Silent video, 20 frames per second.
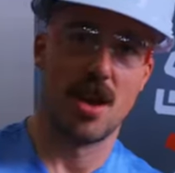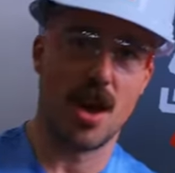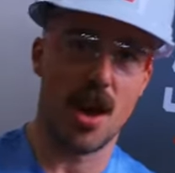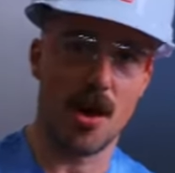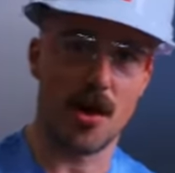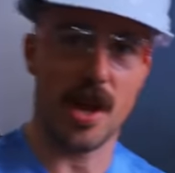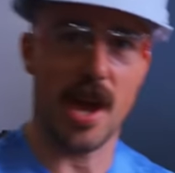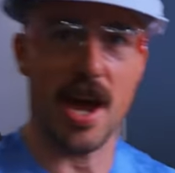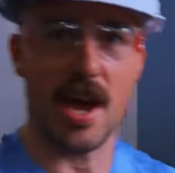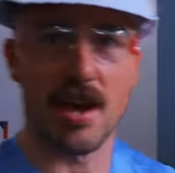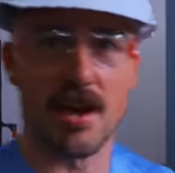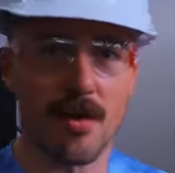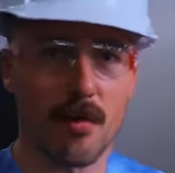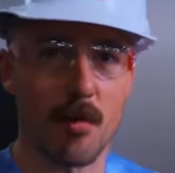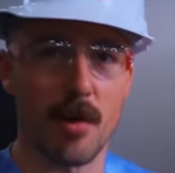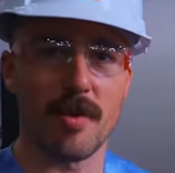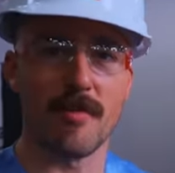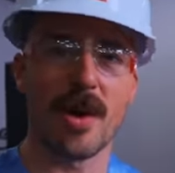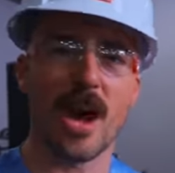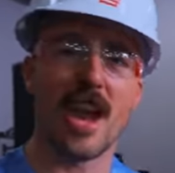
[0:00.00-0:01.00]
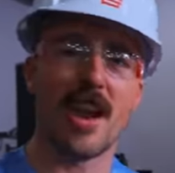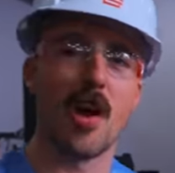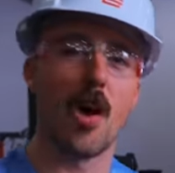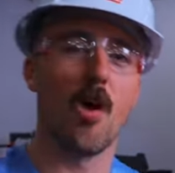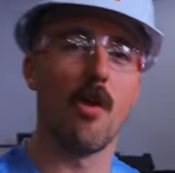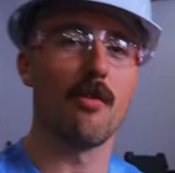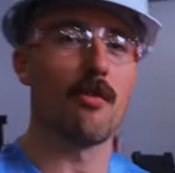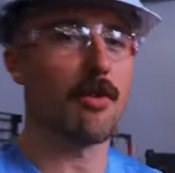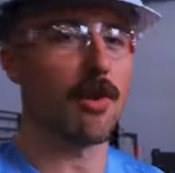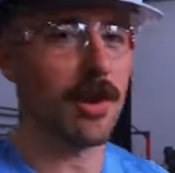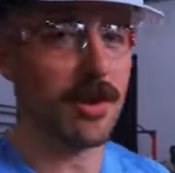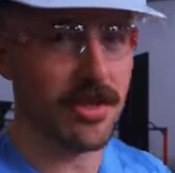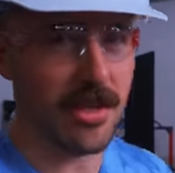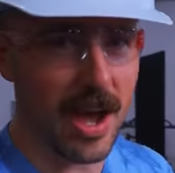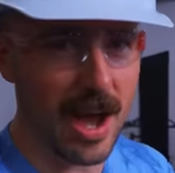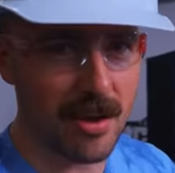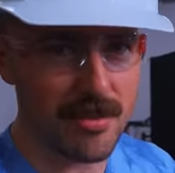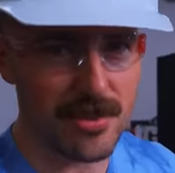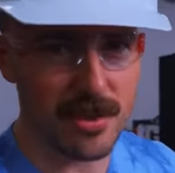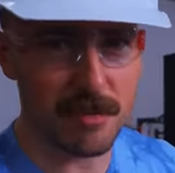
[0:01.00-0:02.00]
Okay, we've got over
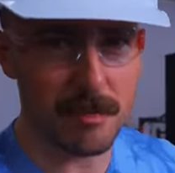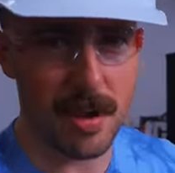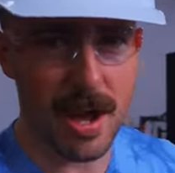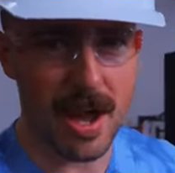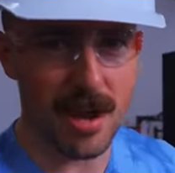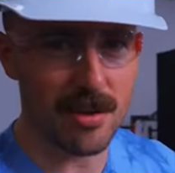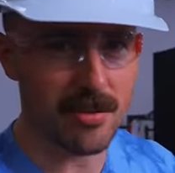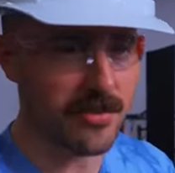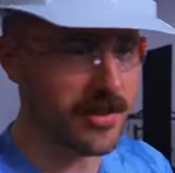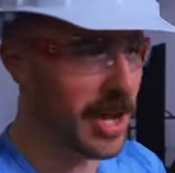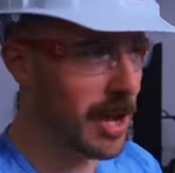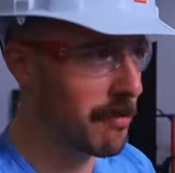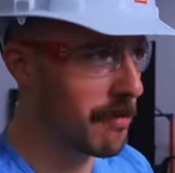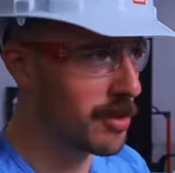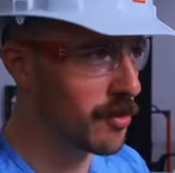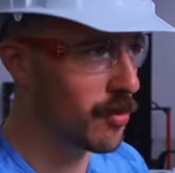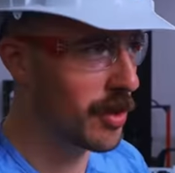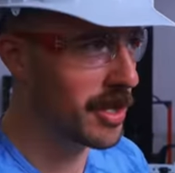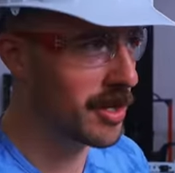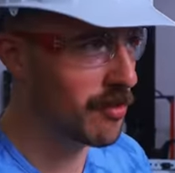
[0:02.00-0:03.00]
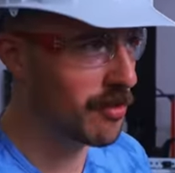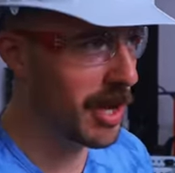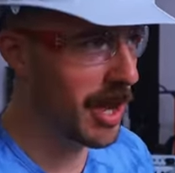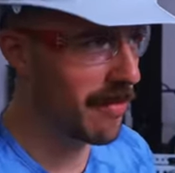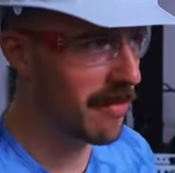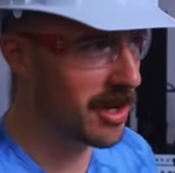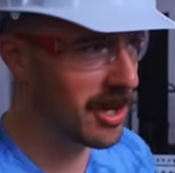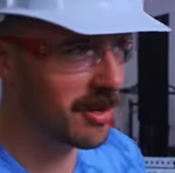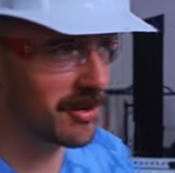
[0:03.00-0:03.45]
1,000 pounds. How much weight do we have in